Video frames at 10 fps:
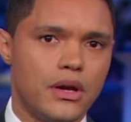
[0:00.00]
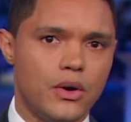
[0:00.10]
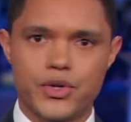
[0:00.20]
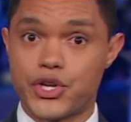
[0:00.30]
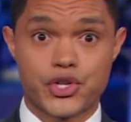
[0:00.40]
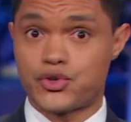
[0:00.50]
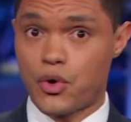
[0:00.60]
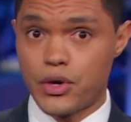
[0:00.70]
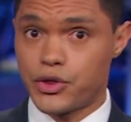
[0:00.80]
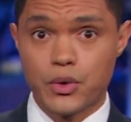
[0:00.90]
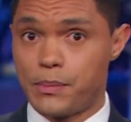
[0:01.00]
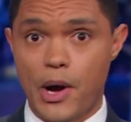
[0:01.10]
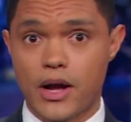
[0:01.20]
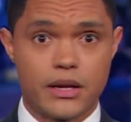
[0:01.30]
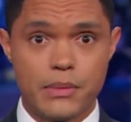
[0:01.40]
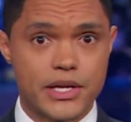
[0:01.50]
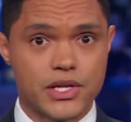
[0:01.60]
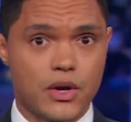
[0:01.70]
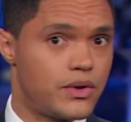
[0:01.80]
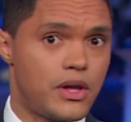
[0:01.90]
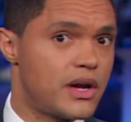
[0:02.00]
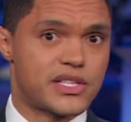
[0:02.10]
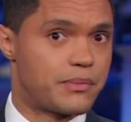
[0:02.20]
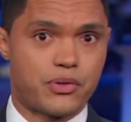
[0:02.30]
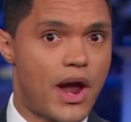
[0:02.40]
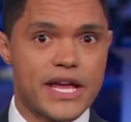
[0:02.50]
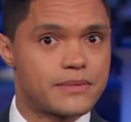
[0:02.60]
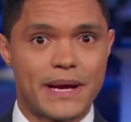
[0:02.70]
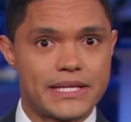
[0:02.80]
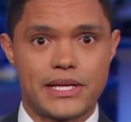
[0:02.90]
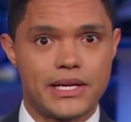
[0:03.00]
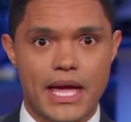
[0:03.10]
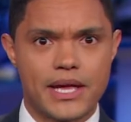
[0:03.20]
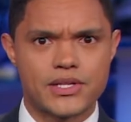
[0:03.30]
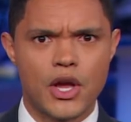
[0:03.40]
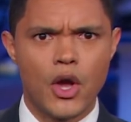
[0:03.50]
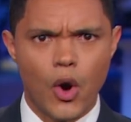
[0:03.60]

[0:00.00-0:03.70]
who were just strolling through a park in Mexico and they got surprised by tear gas,